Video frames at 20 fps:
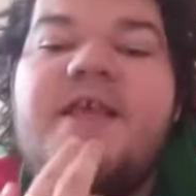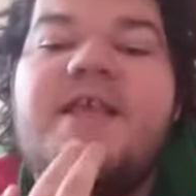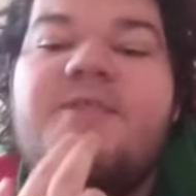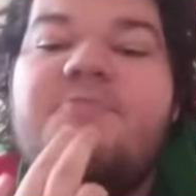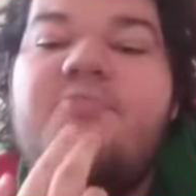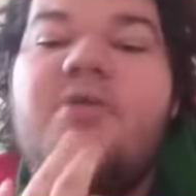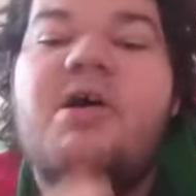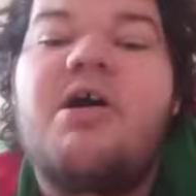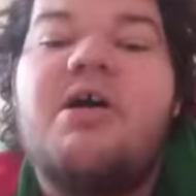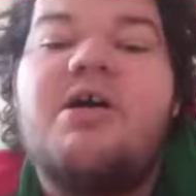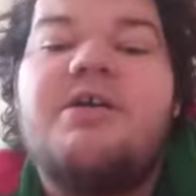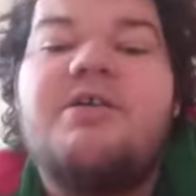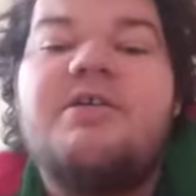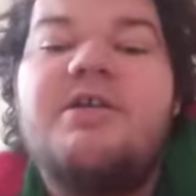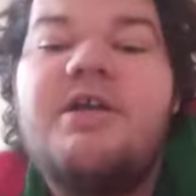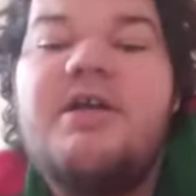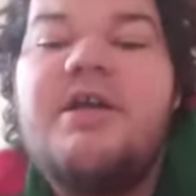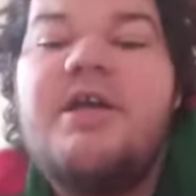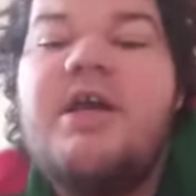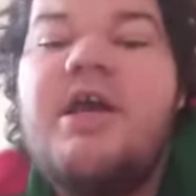this
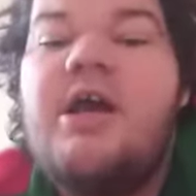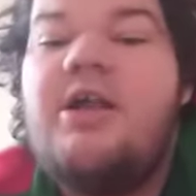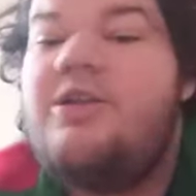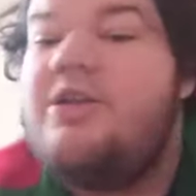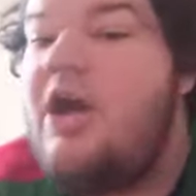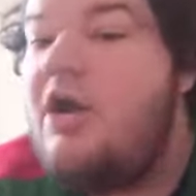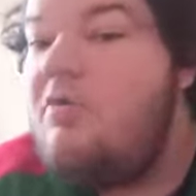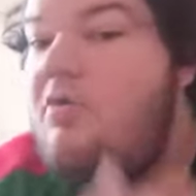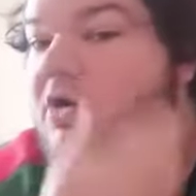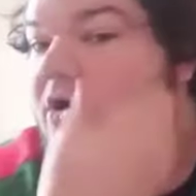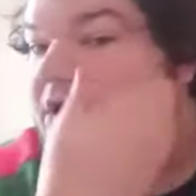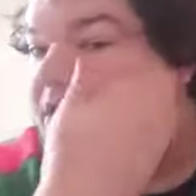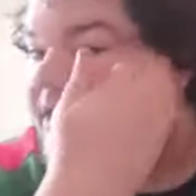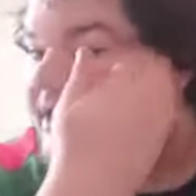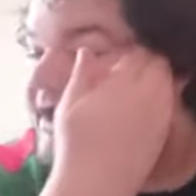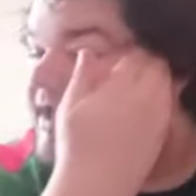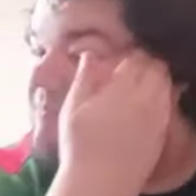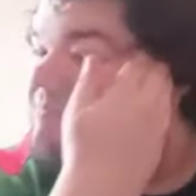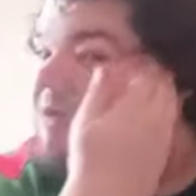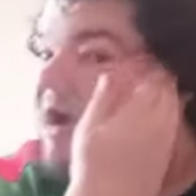part. Don't
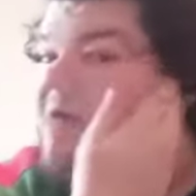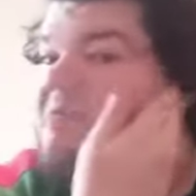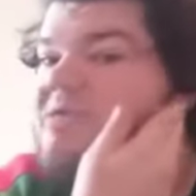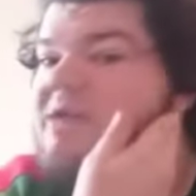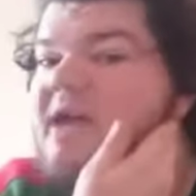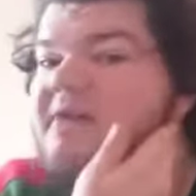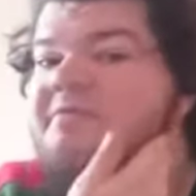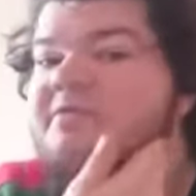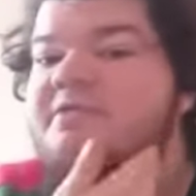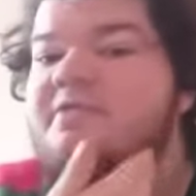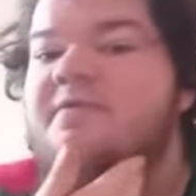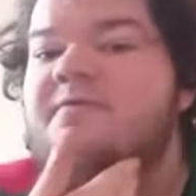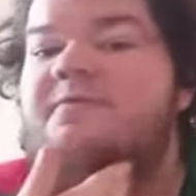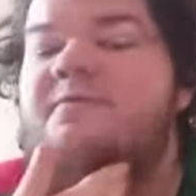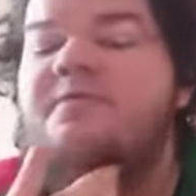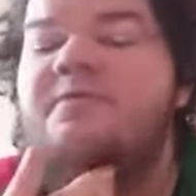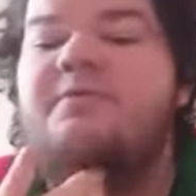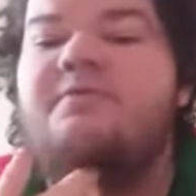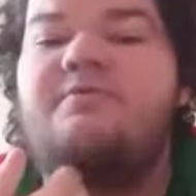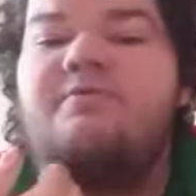worry, probably after
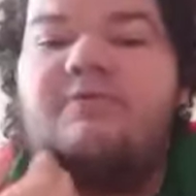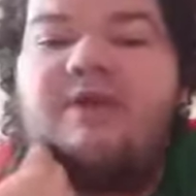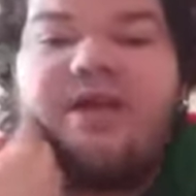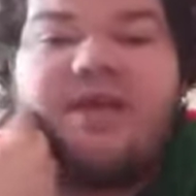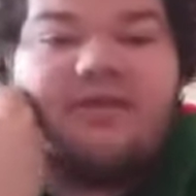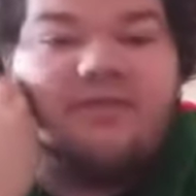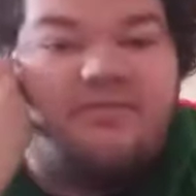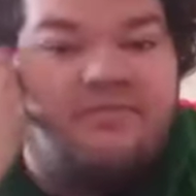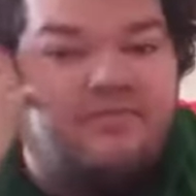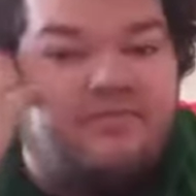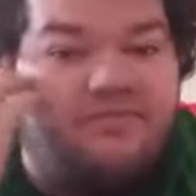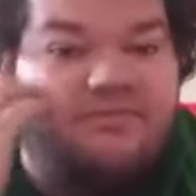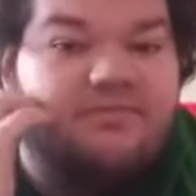the, like,